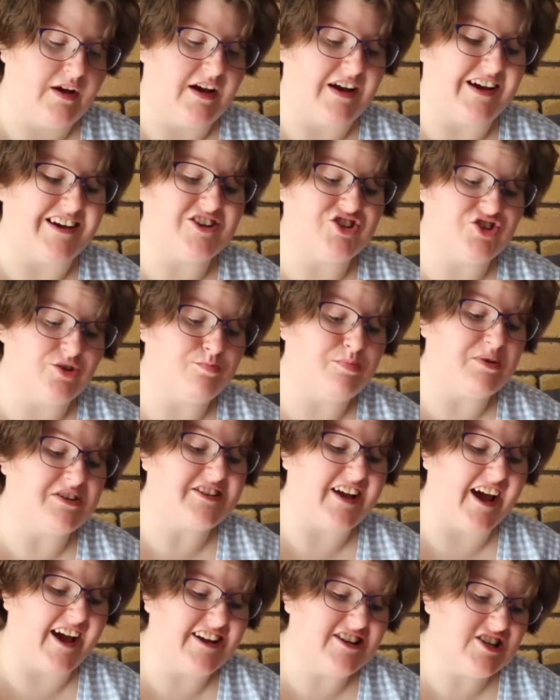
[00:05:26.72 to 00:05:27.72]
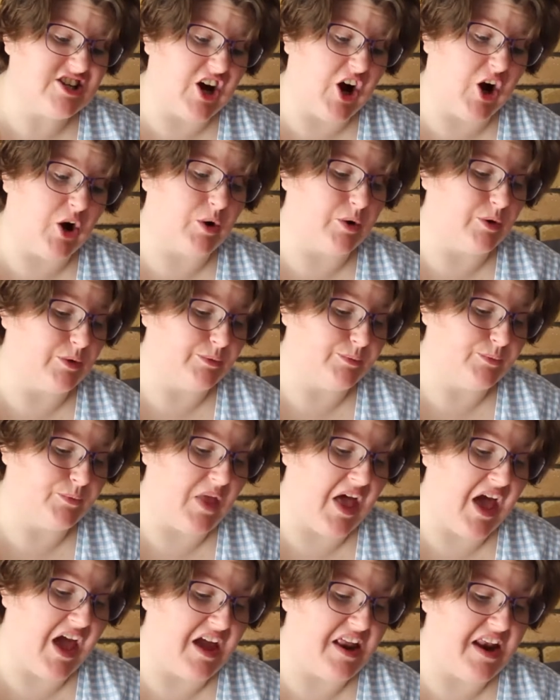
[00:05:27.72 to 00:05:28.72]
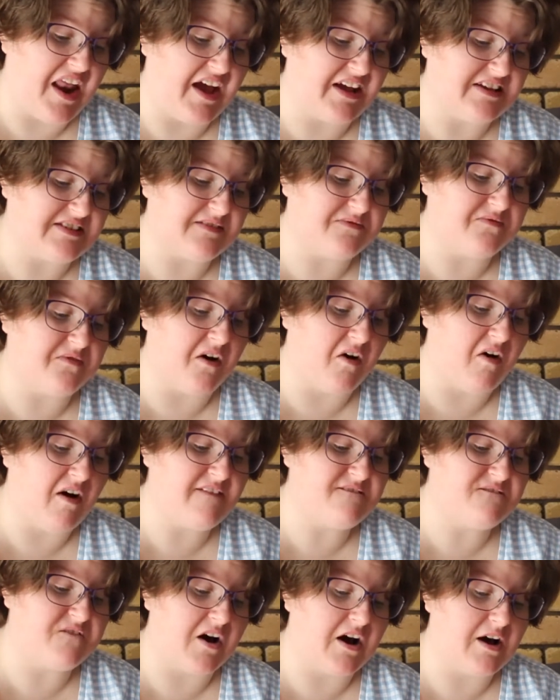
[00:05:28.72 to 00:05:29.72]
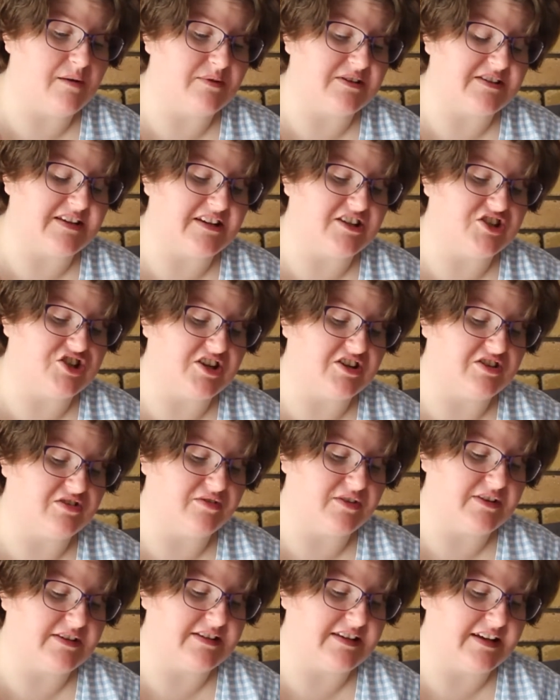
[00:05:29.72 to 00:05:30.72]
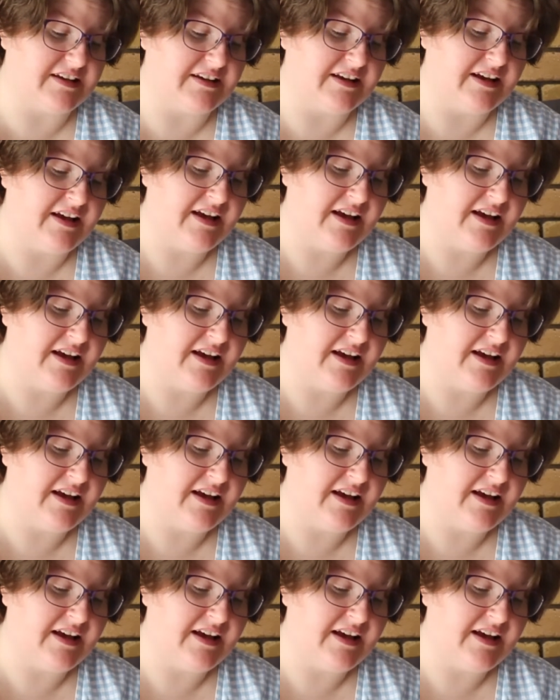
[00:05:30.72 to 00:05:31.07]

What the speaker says: Asian potato and has fine fibres that are gentle for the skin.